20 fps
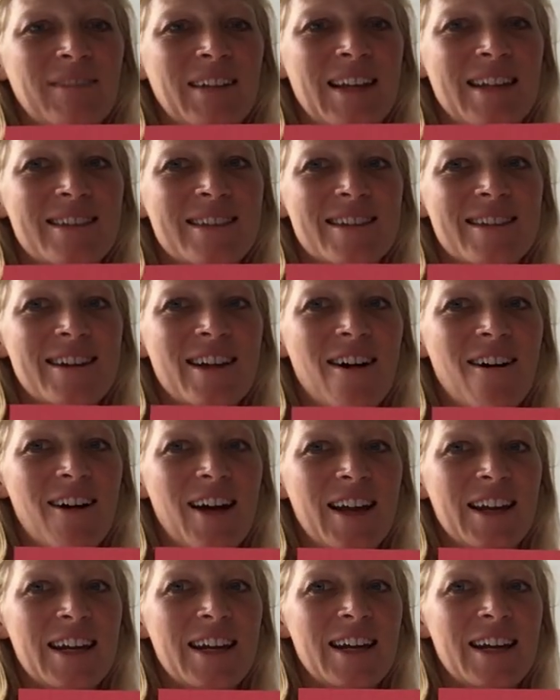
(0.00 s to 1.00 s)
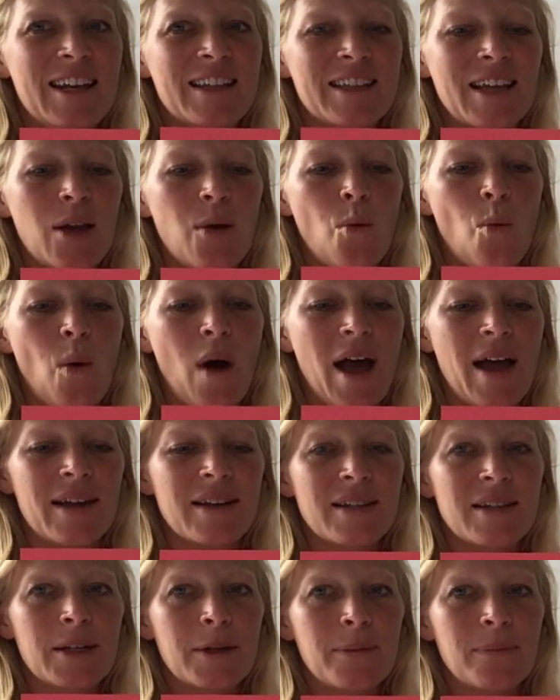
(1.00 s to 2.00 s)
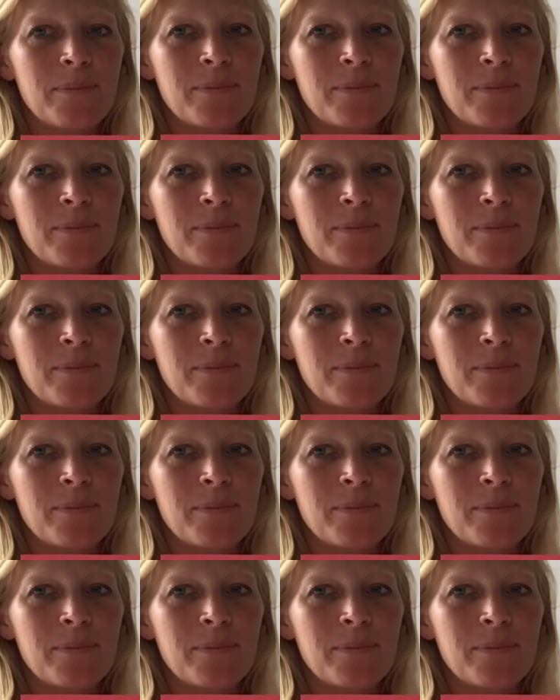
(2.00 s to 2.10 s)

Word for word: It's not. It is a what?